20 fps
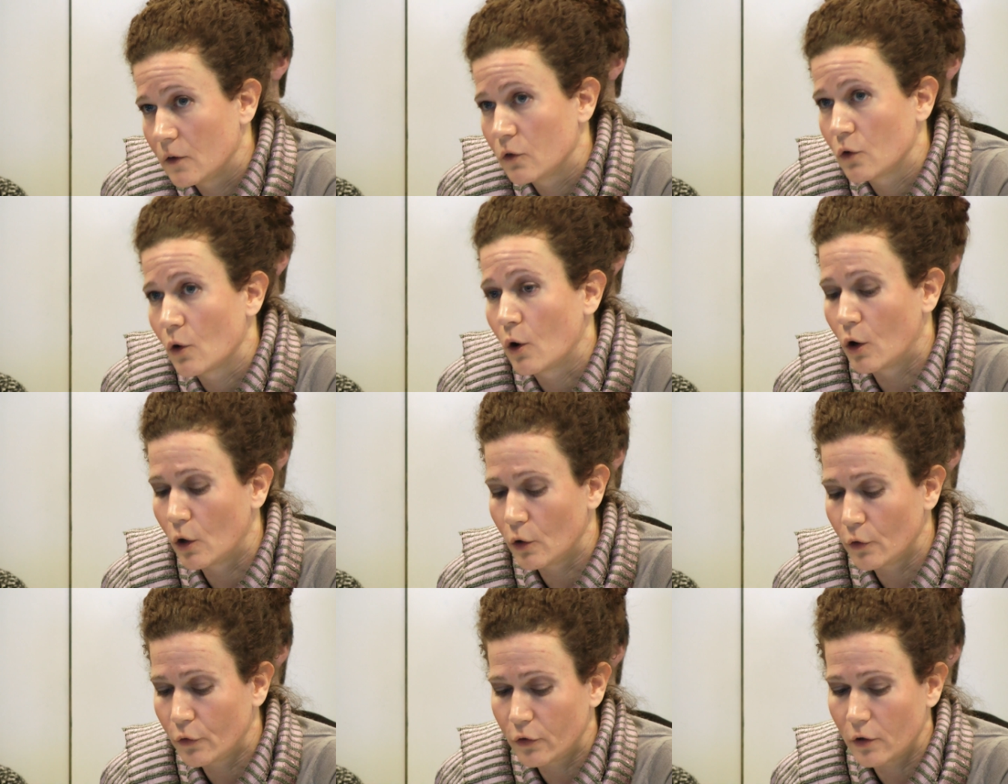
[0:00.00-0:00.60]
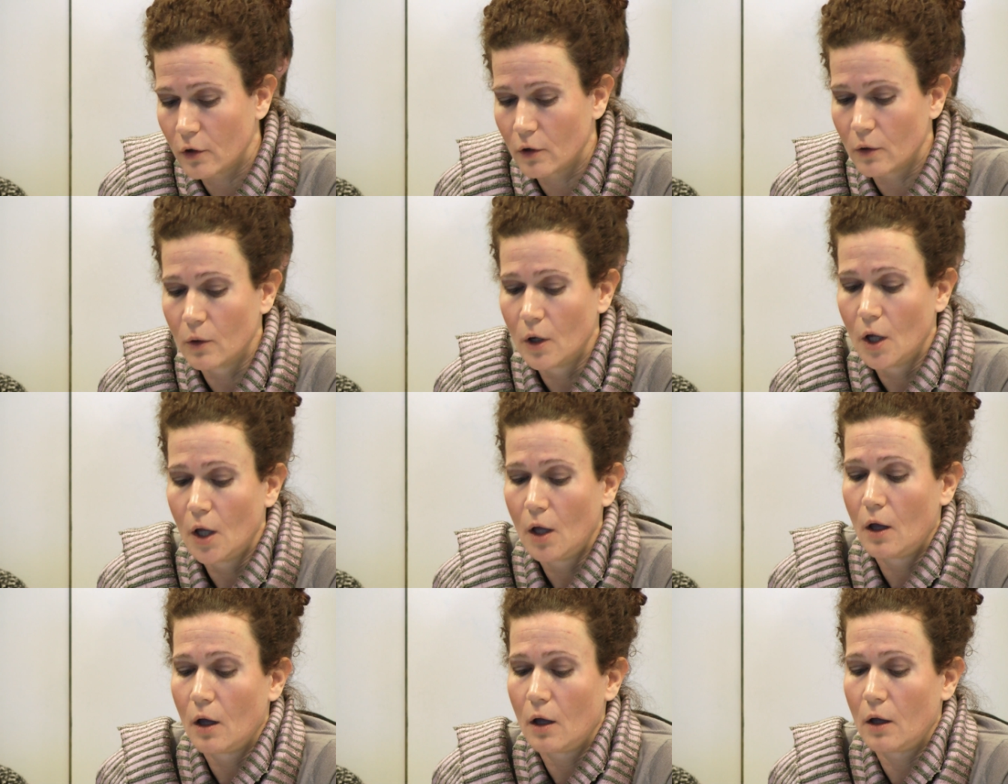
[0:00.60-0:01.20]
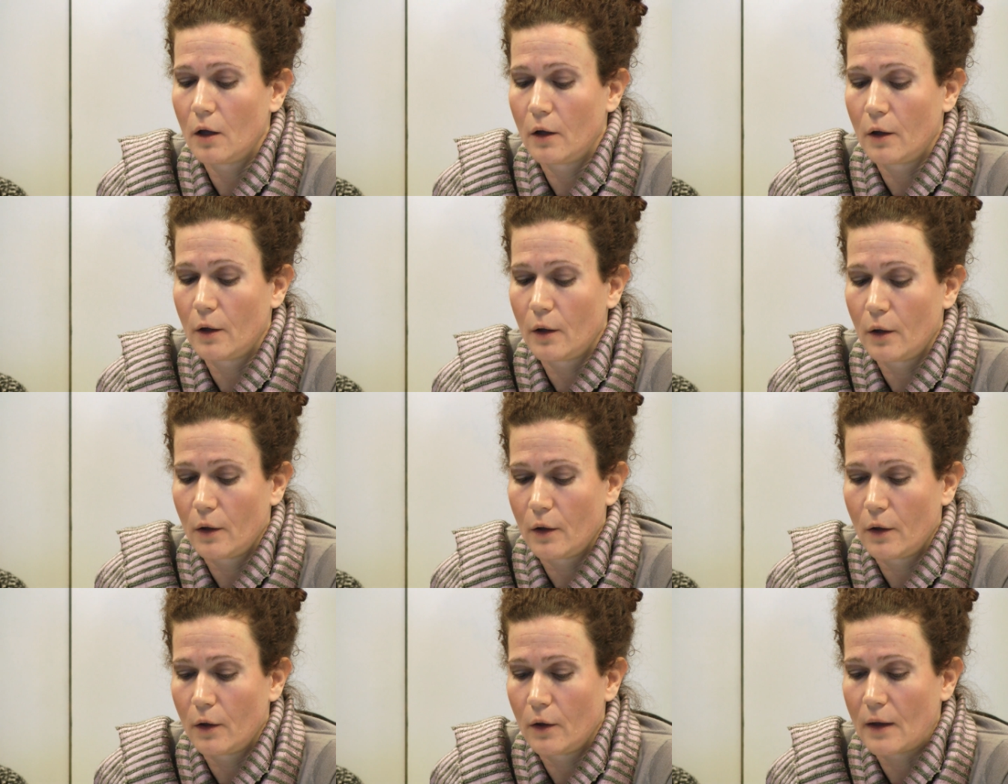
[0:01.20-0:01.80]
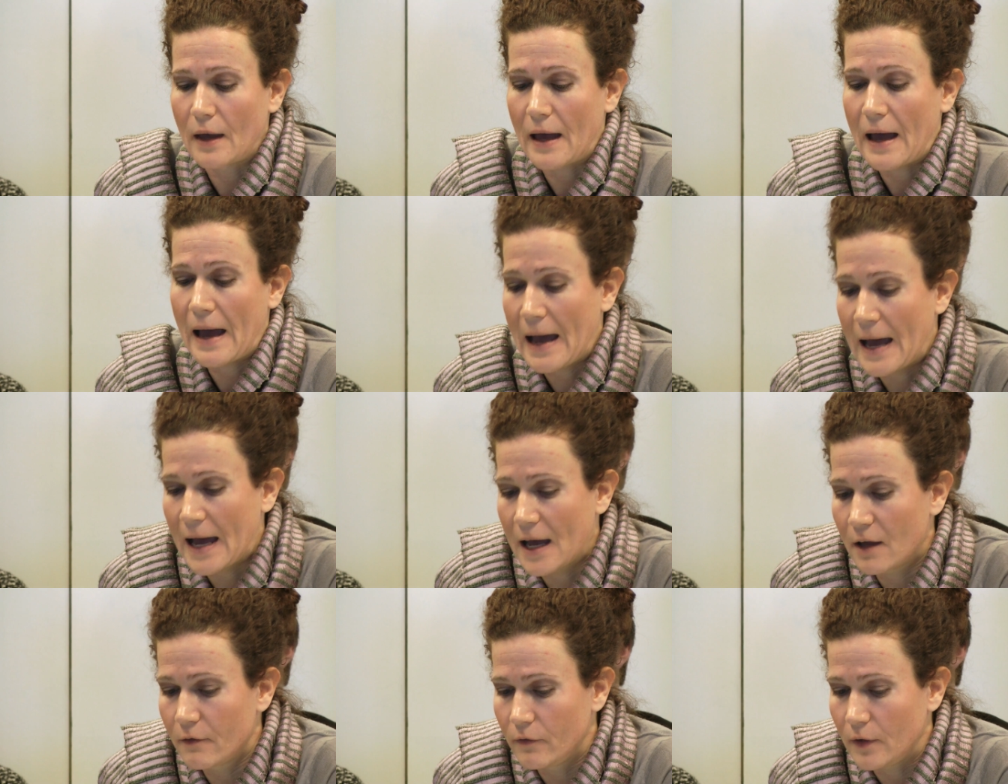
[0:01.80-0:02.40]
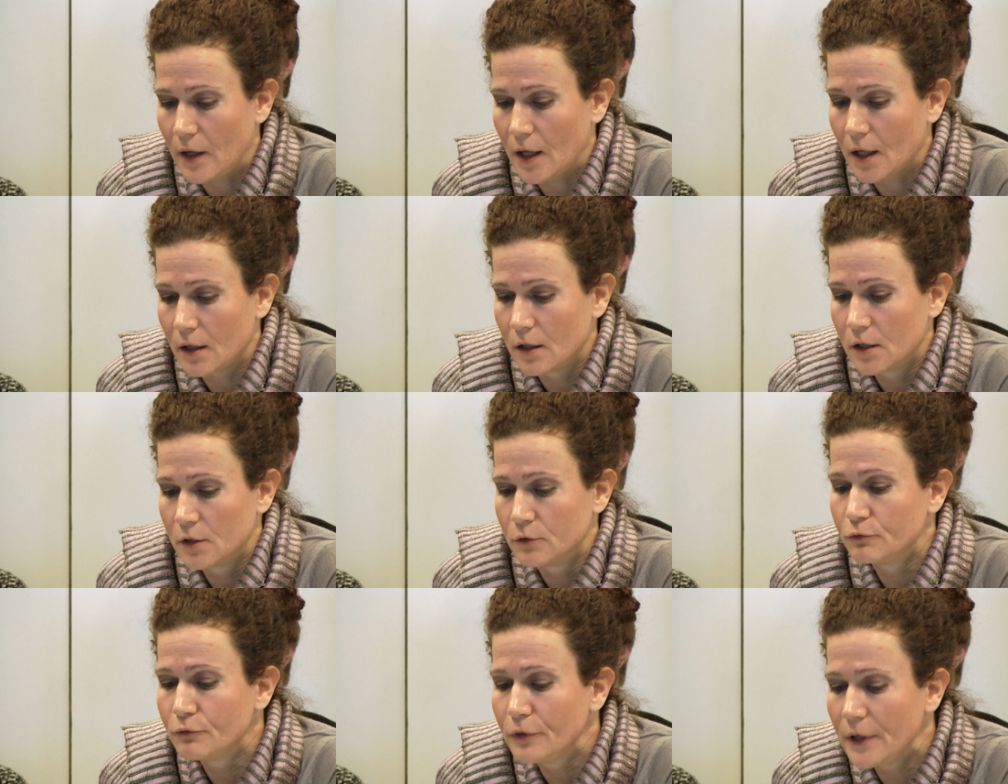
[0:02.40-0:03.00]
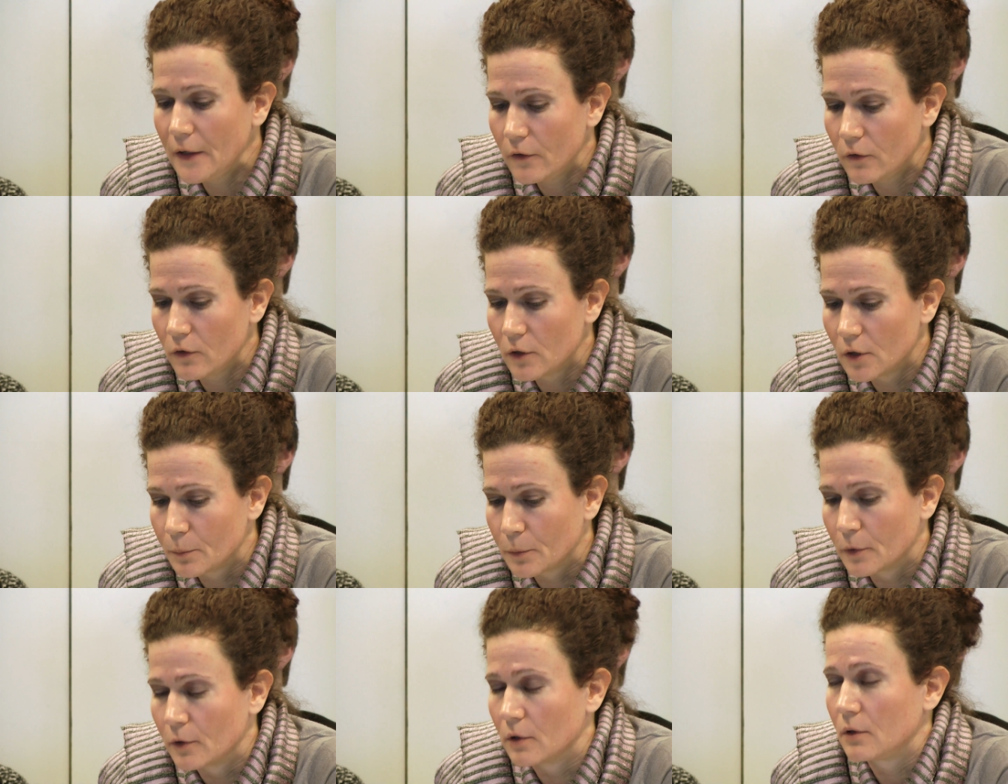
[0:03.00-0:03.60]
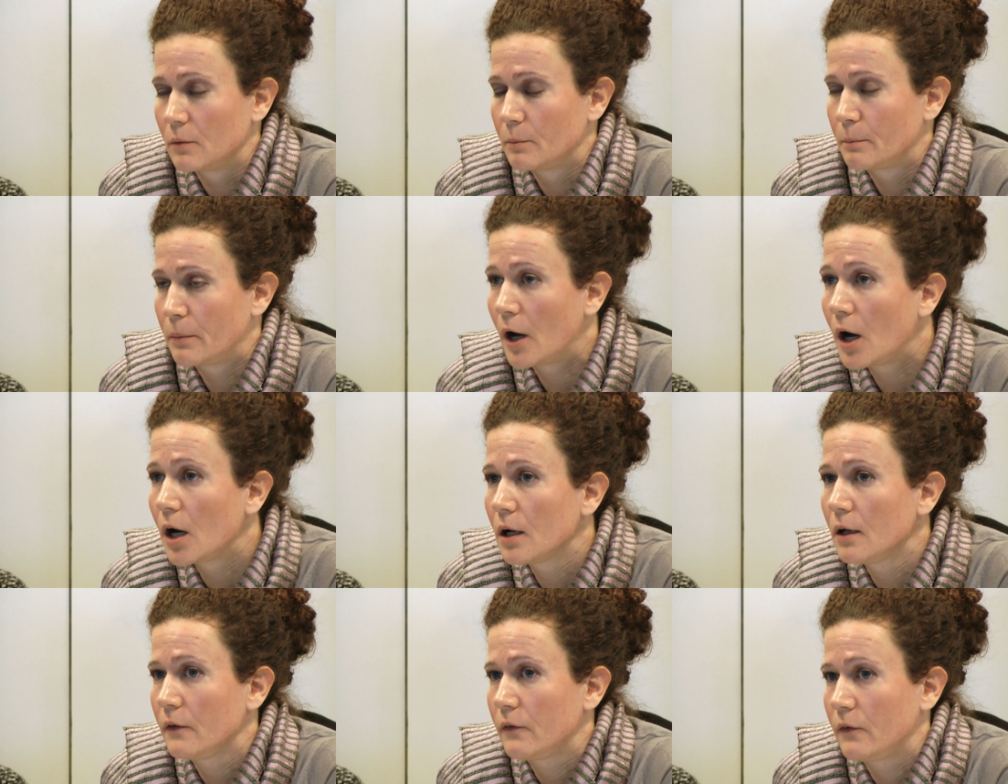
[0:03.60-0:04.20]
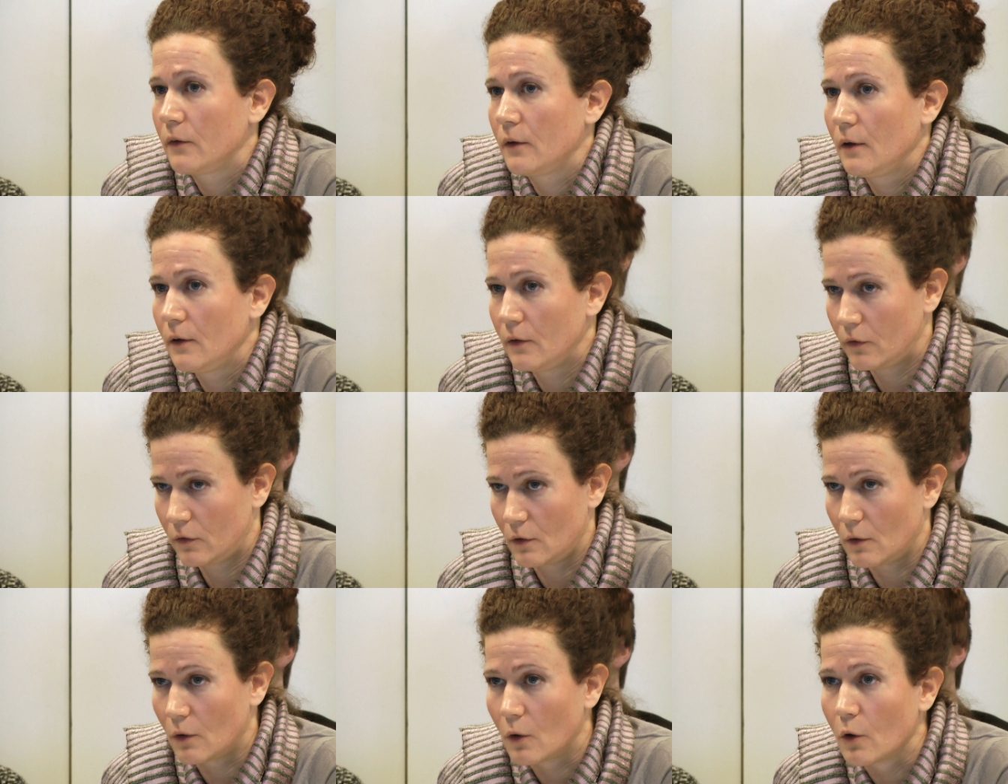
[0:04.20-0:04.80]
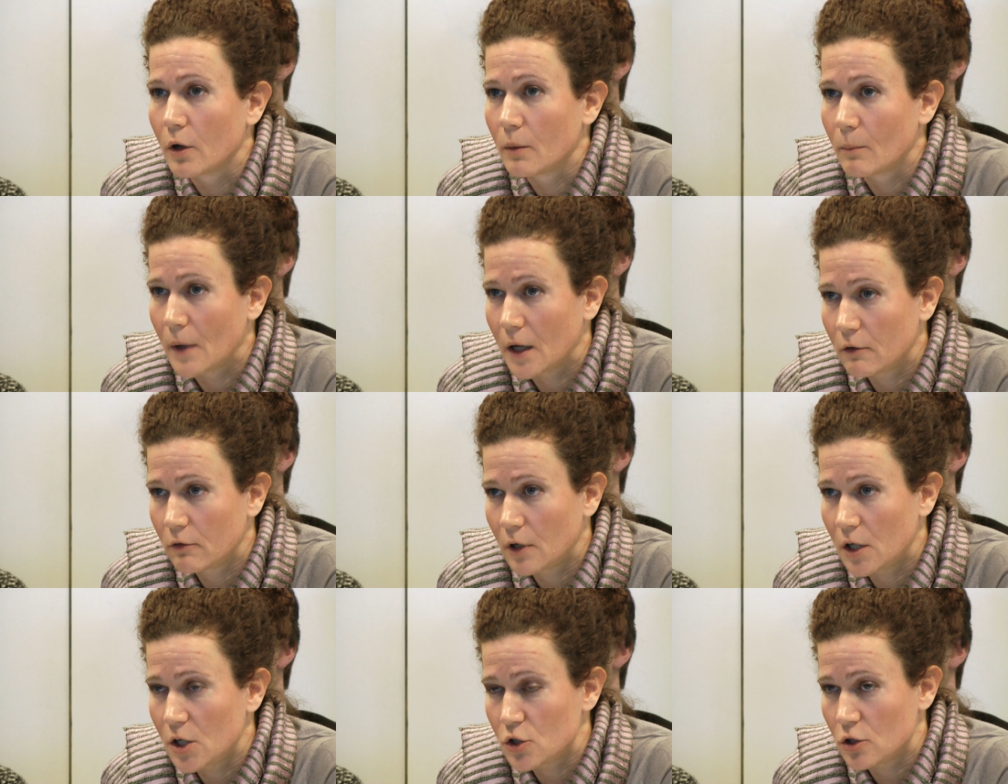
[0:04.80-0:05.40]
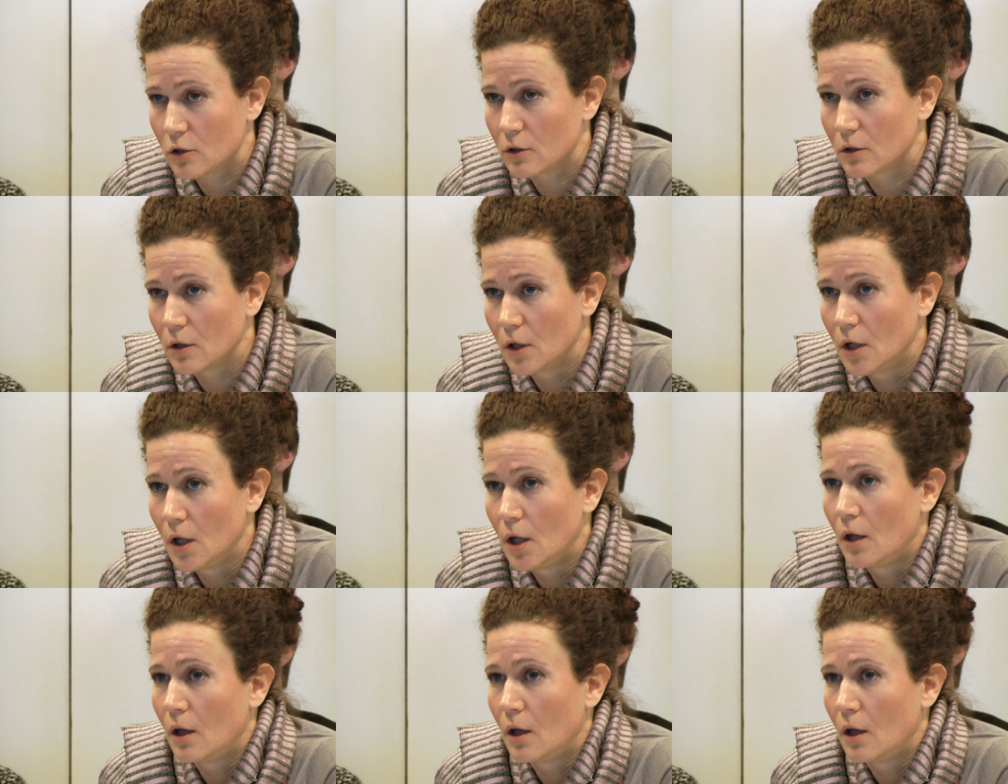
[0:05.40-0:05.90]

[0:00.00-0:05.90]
It's also having reasonable policies on migration.